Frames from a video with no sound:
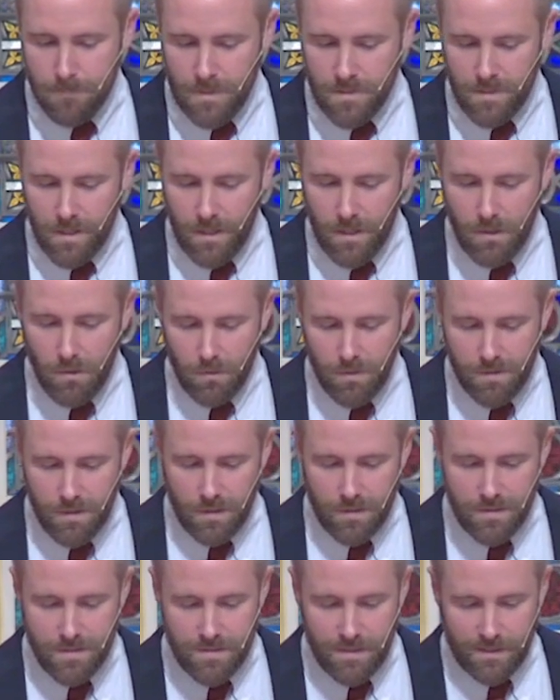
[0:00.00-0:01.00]
2
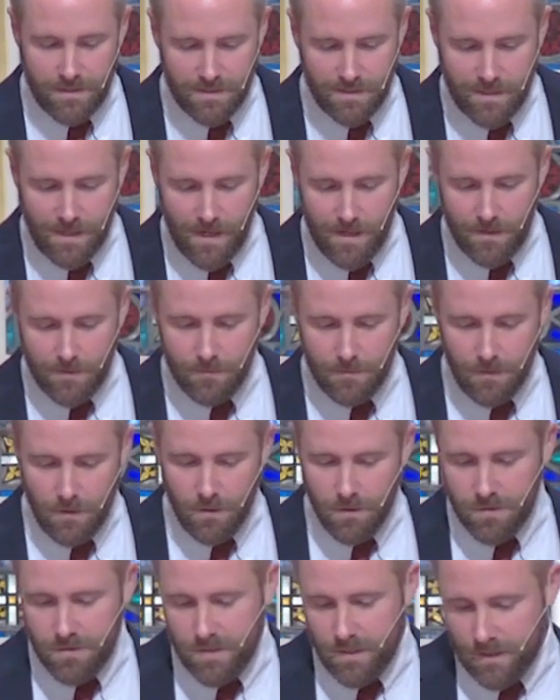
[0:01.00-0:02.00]
Corinthians 6, 10,
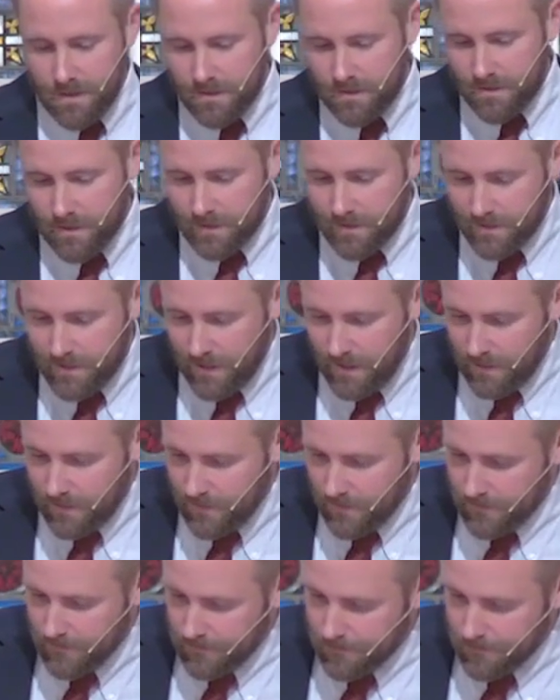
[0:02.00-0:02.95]
or 6, 16